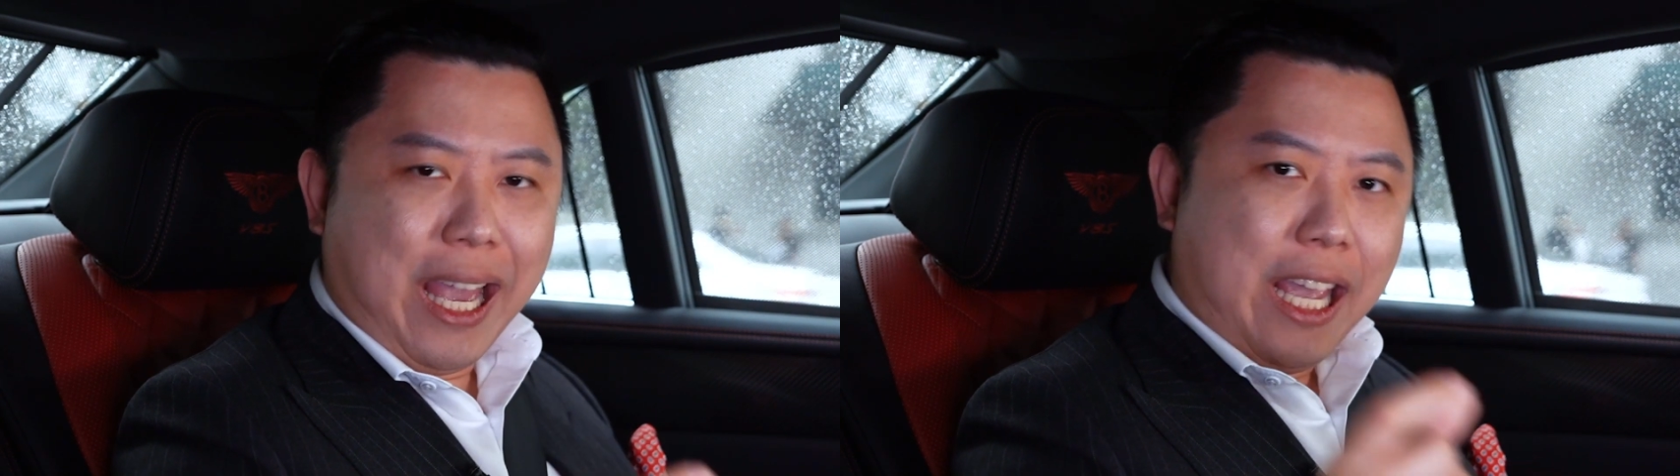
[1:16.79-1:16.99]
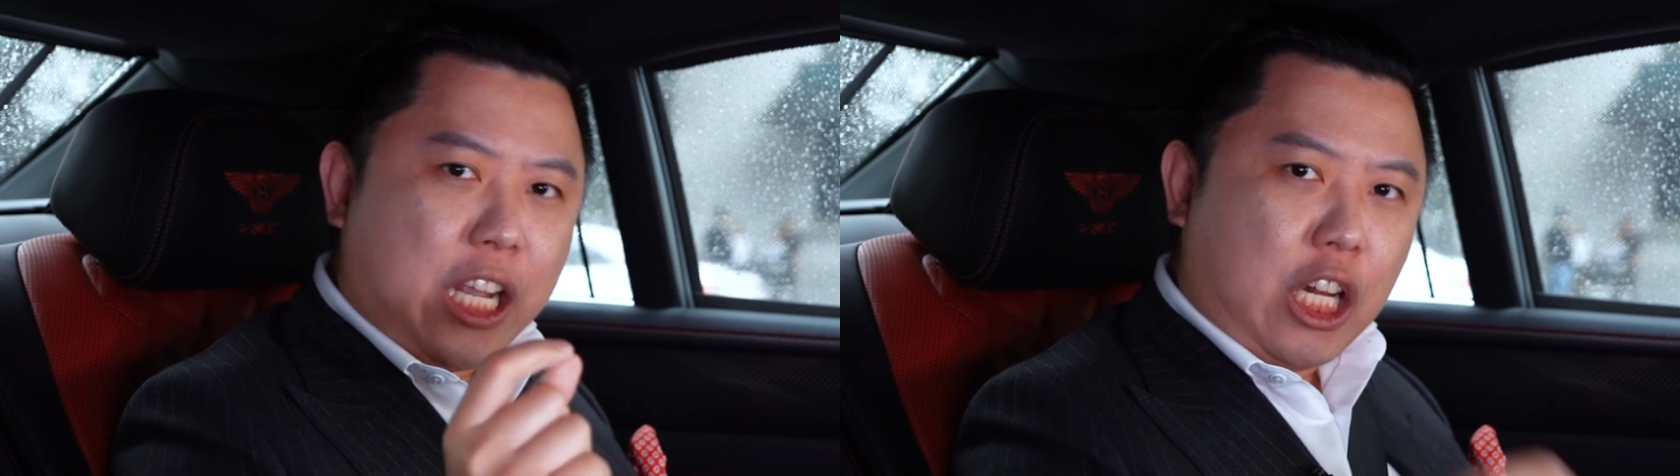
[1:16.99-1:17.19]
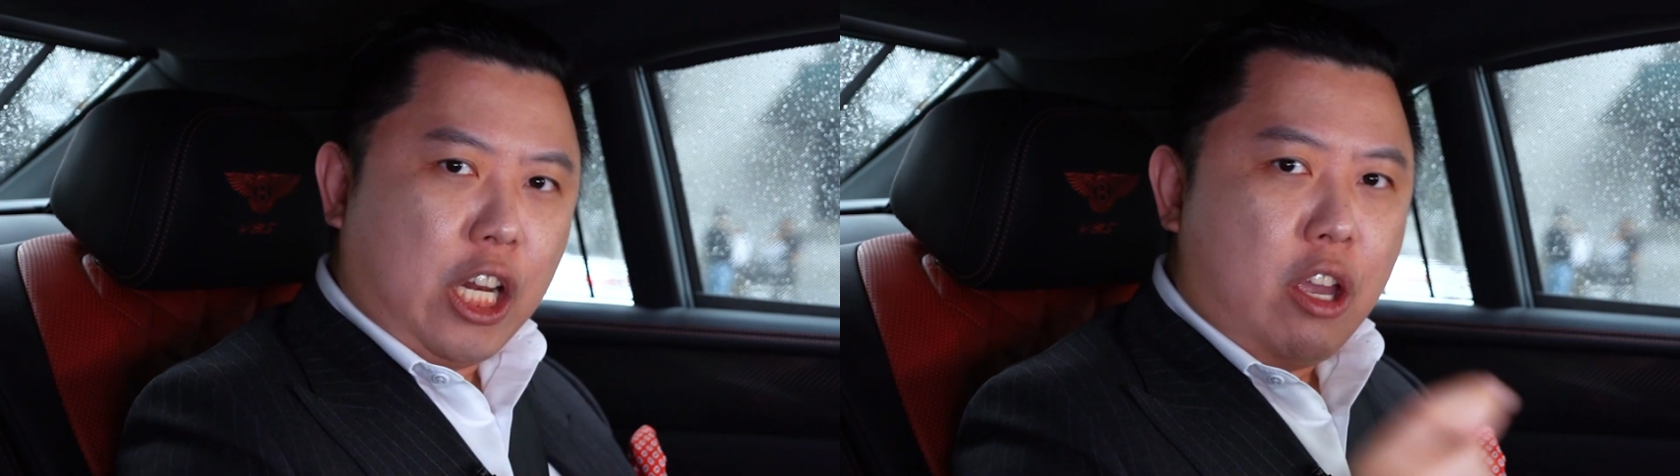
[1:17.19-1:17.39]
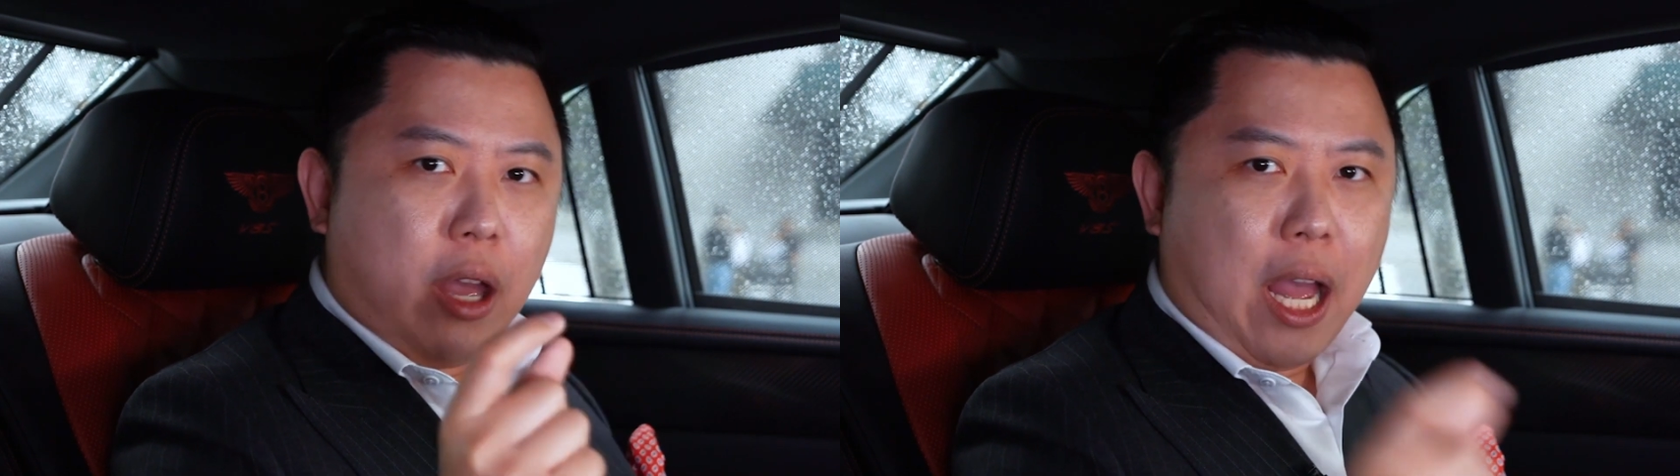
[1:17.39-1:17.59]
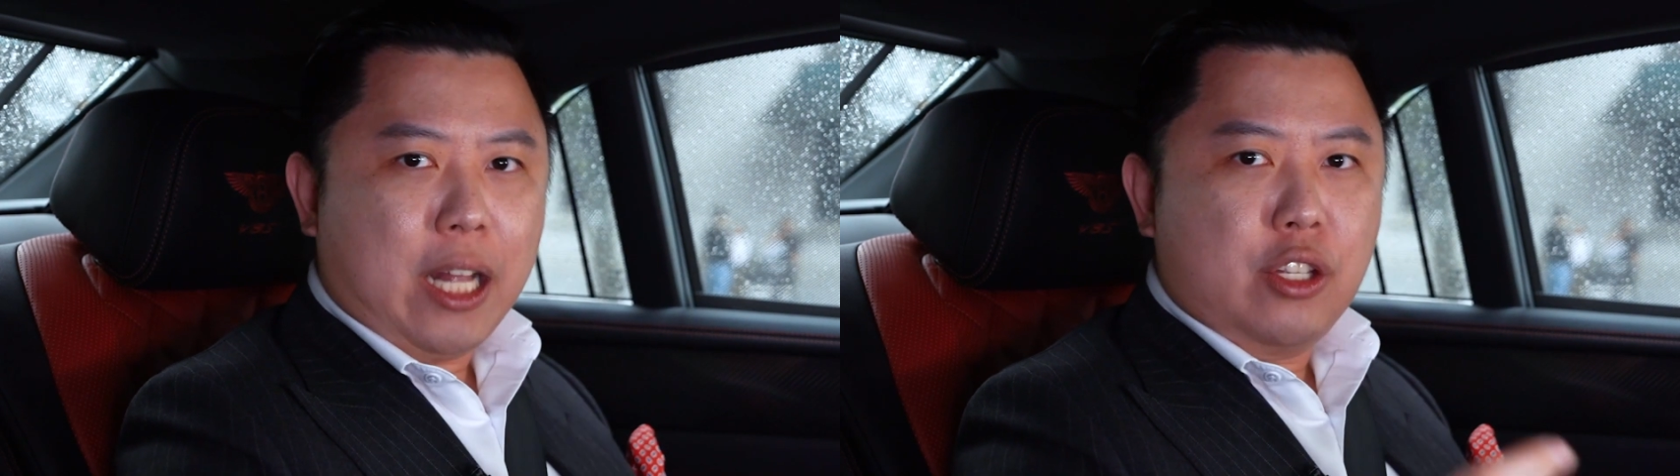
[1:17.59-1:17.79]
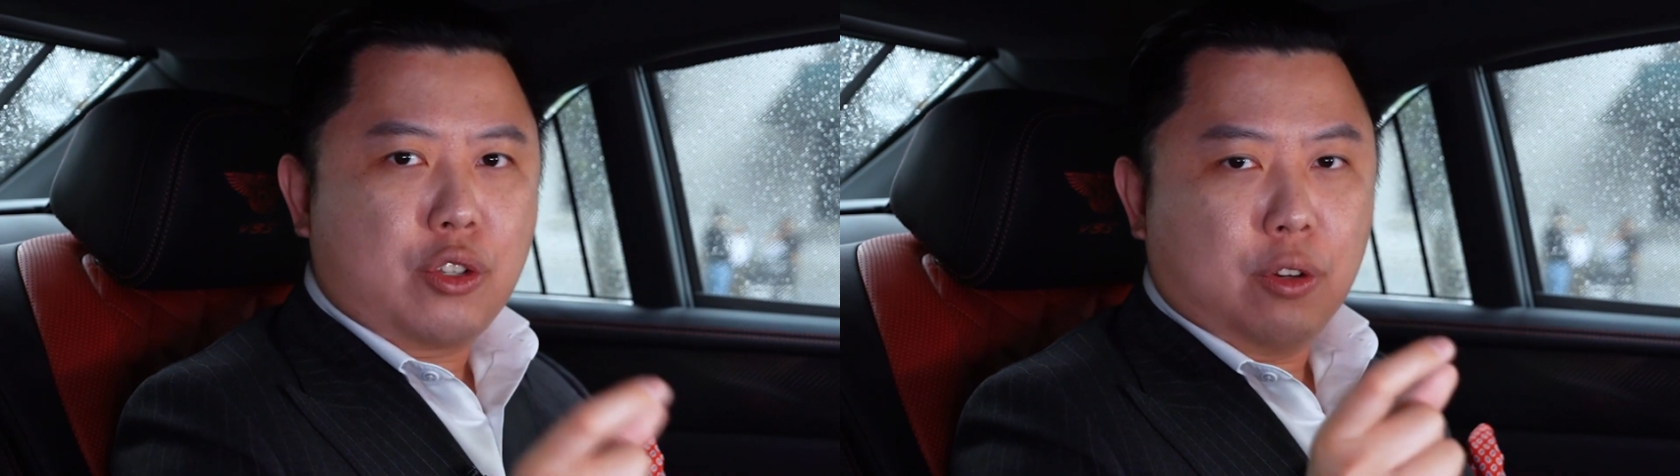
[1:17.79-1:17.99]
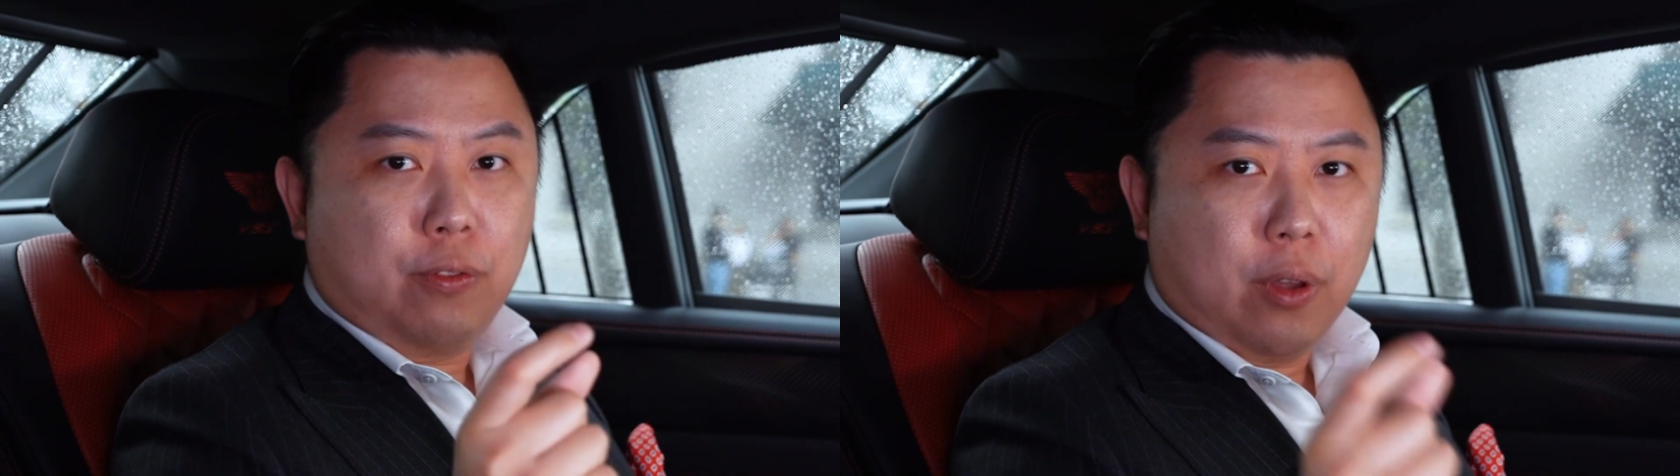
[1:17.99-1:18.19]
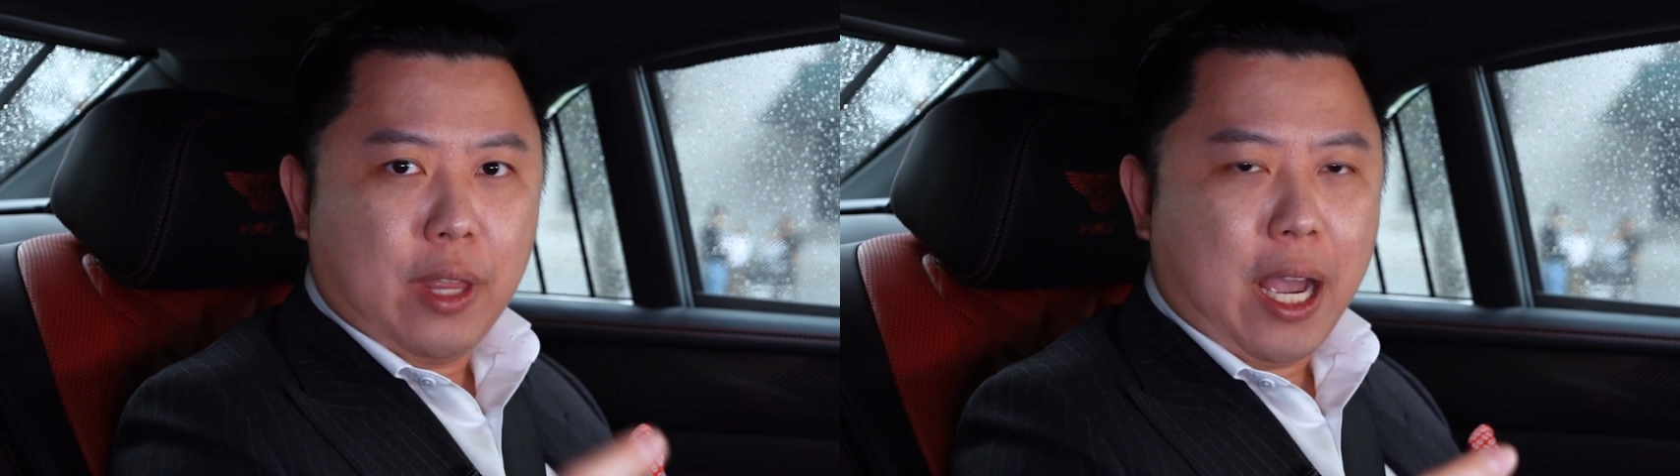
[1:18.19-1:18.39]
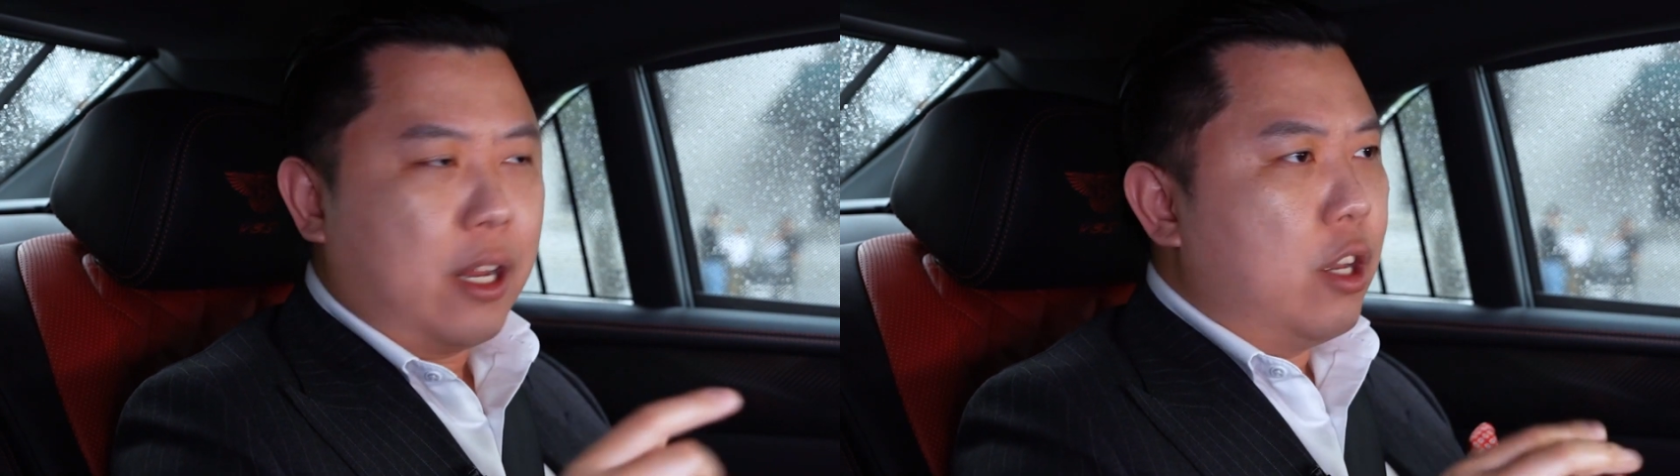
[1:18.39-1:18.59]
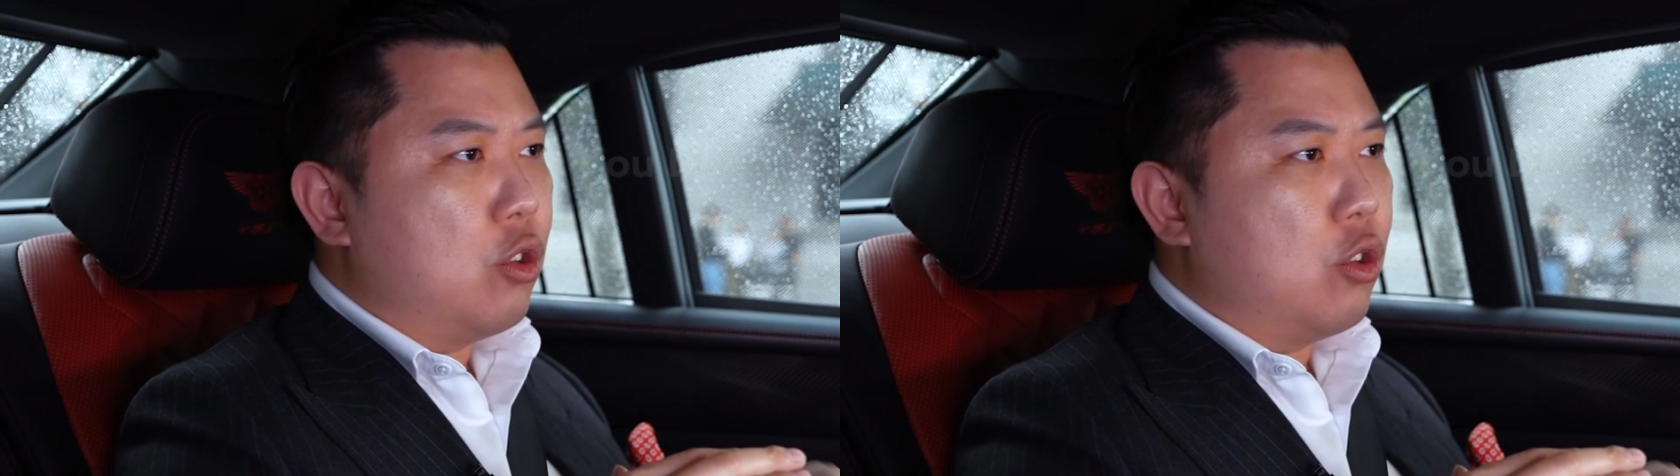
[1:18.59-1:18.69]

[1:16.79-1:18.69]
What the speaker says: a clear answer for that,